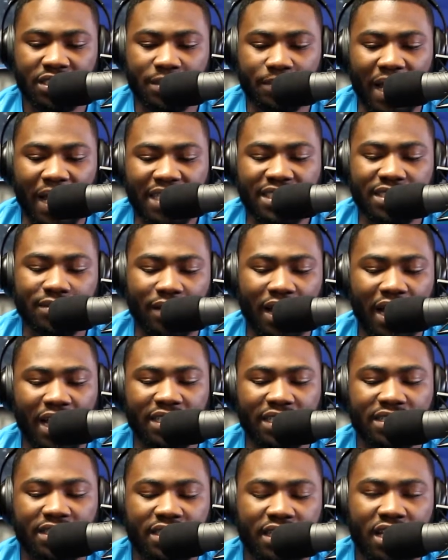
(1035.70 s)
To
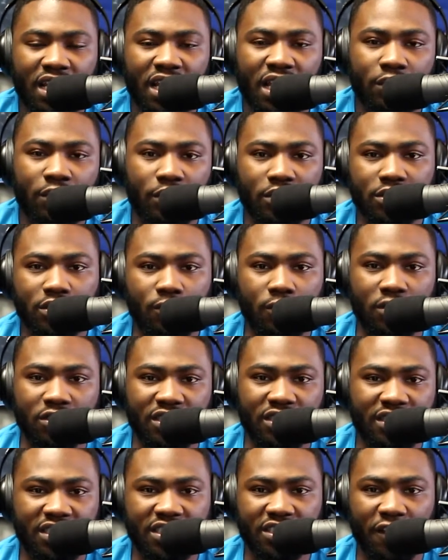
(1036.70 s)
maximize Russell
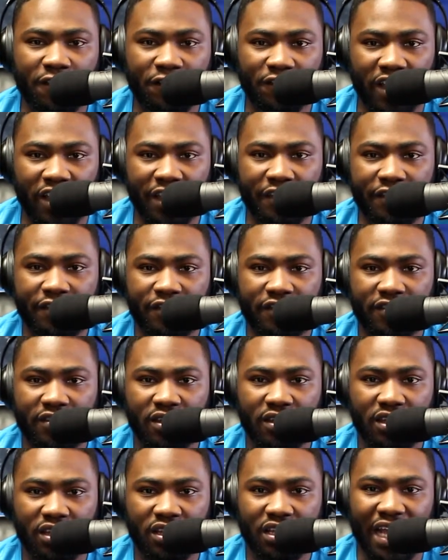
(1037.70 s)
Wilson's shelf life,
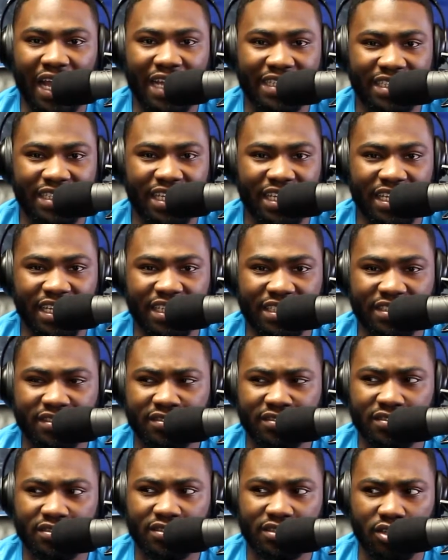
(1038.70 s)
as he
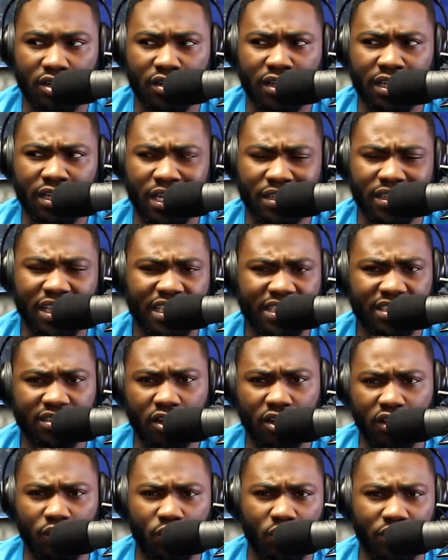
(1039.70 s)
is turning, I think
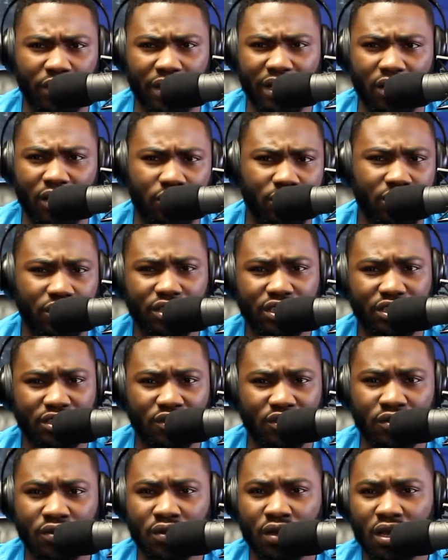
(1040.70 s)
he's 31 right now or
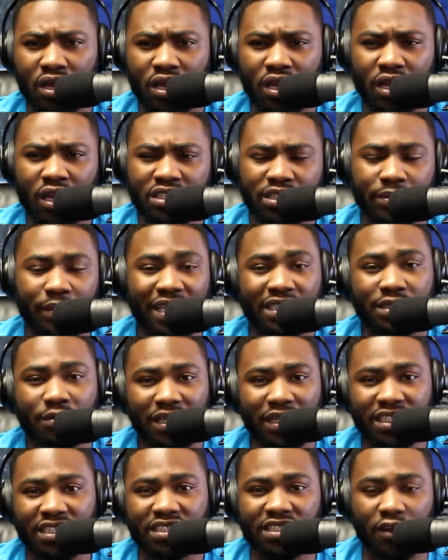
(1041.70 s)
32. To
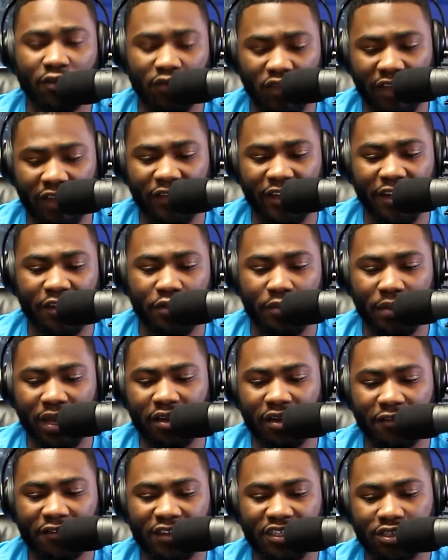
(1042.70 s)
maximize his shelf life and the
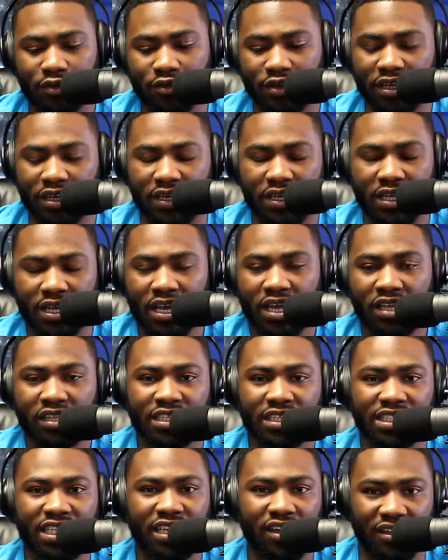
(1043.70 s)
remainder of his career,
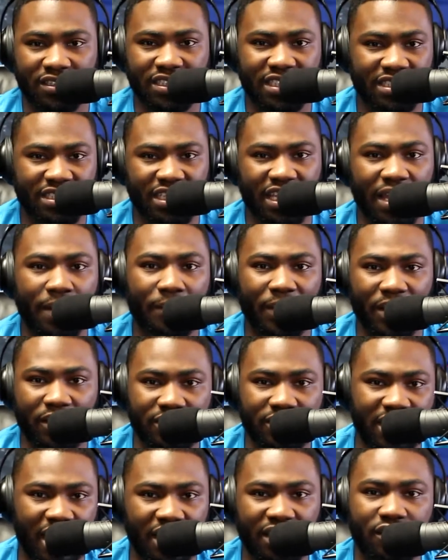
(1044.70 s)
the Seahawks need to get
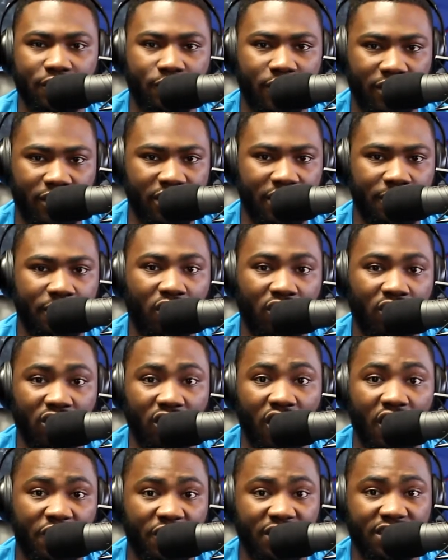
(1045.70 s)
better talent around him
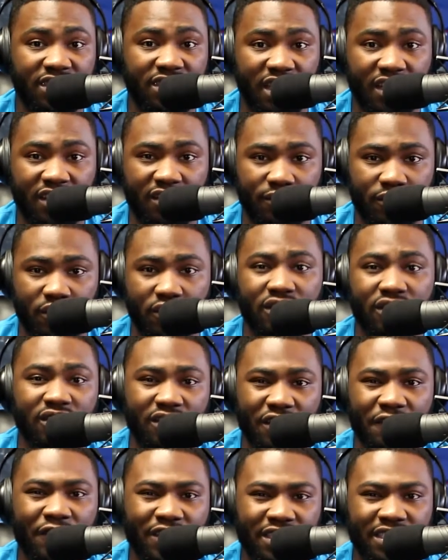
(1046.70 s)
on the offensive side of the ball.
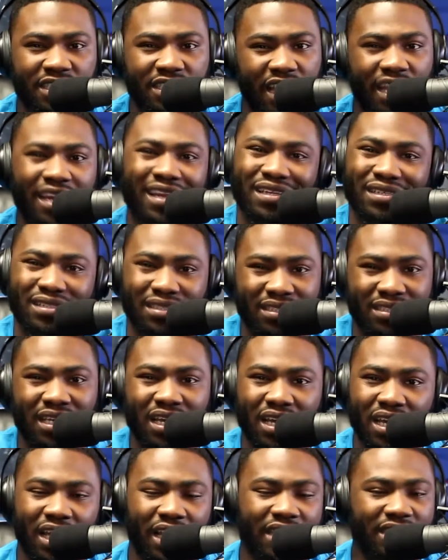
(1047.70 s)
Their defensive side is
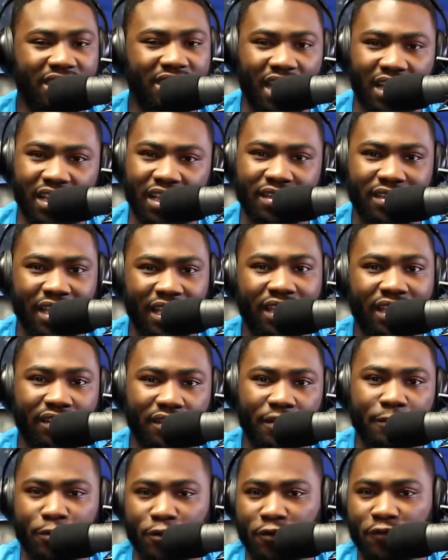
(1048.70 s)
solid. They
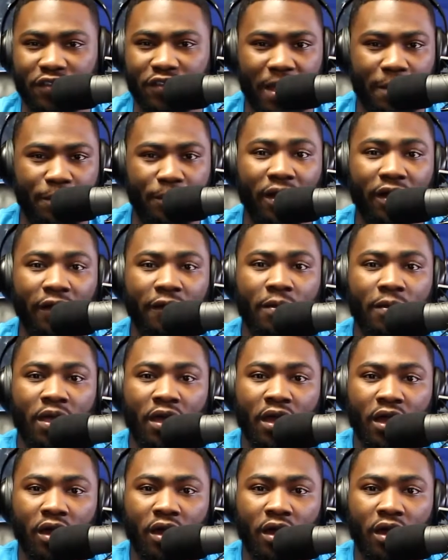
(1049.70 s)
can improve that, but